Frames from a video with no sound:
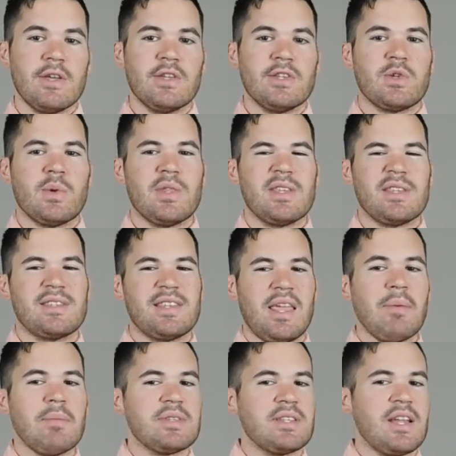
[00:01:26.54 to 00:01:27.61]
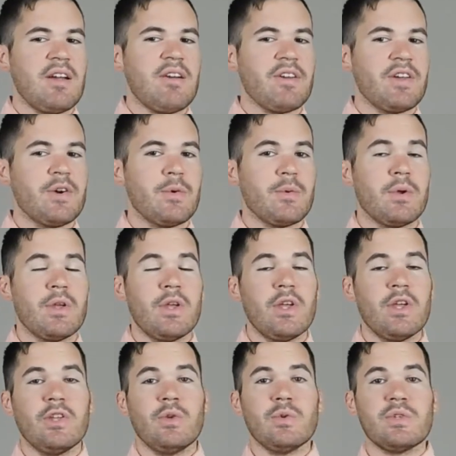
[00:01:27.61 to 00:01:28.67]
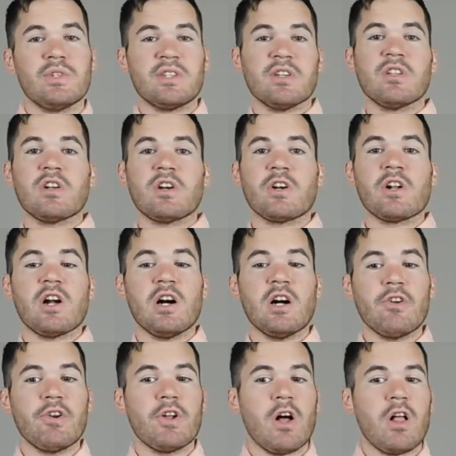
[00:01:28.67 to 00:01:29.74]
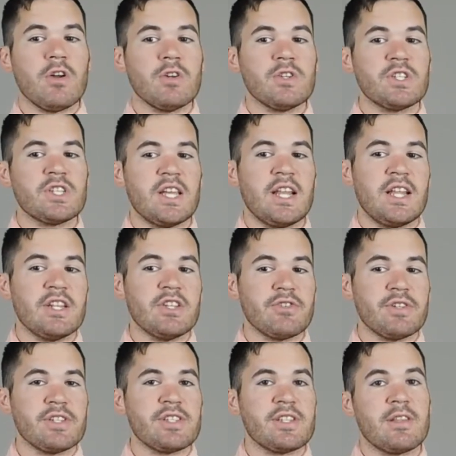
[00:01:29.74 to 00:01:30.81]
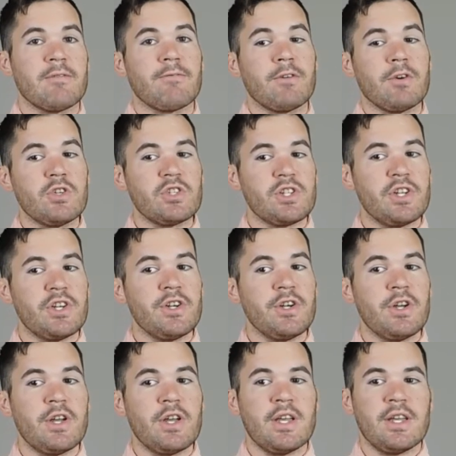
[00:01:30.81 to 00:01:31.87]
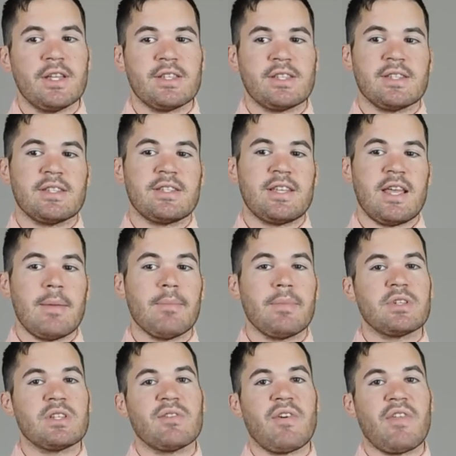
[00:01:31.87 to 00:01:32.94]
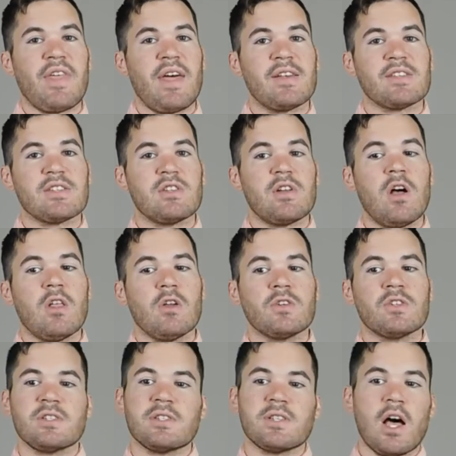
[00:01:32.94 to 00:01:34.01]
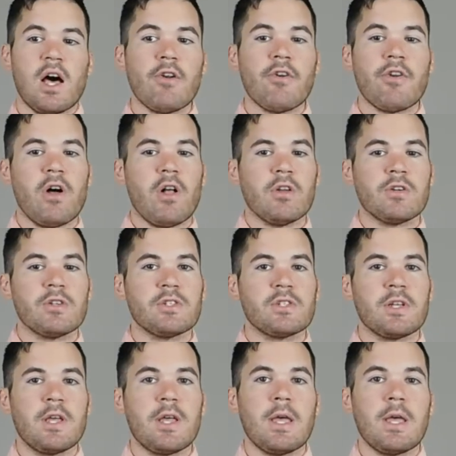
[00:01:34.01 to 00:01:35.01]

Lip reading: So in this same scenario, you still earn $100 in interest in the first year, since 10% of $1,000 is $100.